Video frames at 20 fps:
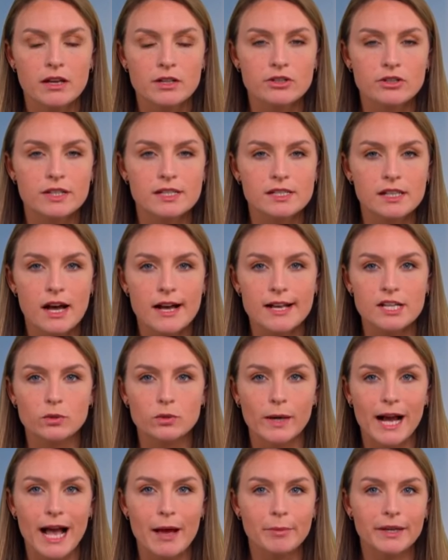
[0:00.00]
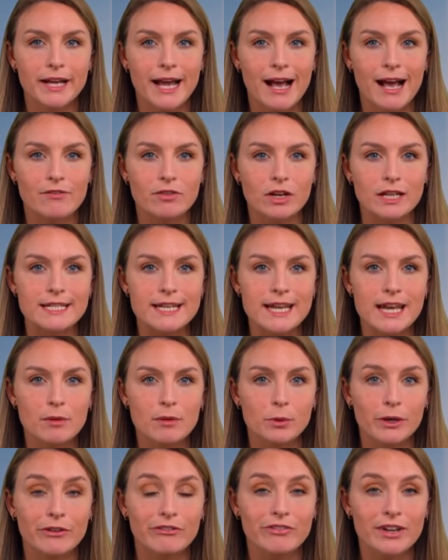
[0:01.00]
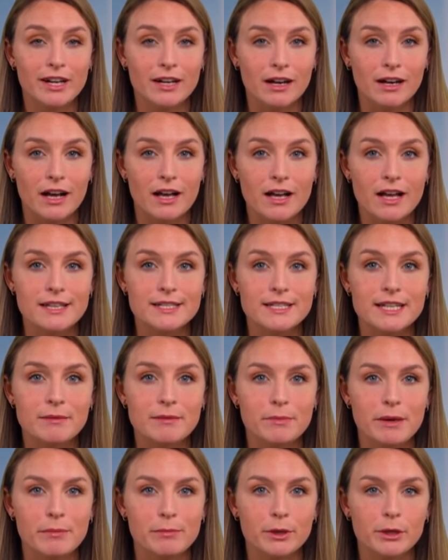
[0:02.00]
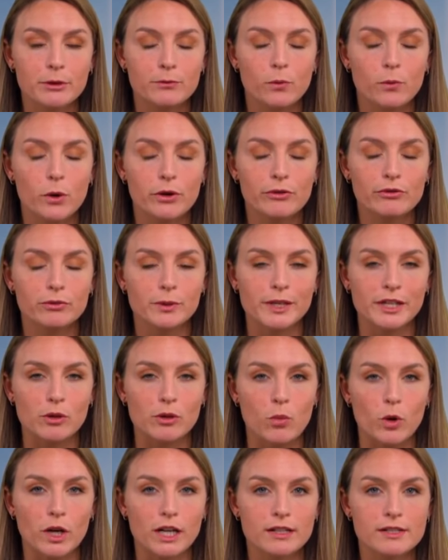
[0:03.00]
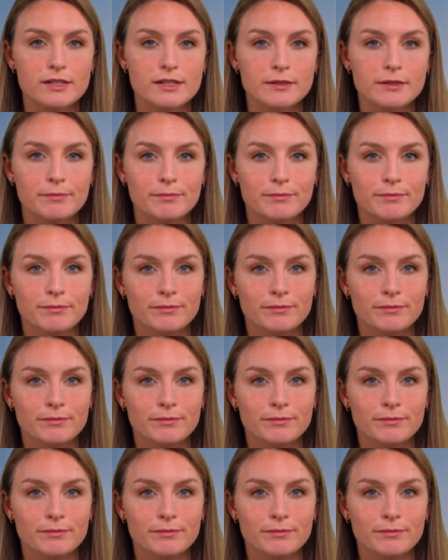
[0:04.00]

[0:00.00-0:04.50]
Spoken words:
To discuss, we're happy to have on Tamara Farah, a team member for FreedomWorks.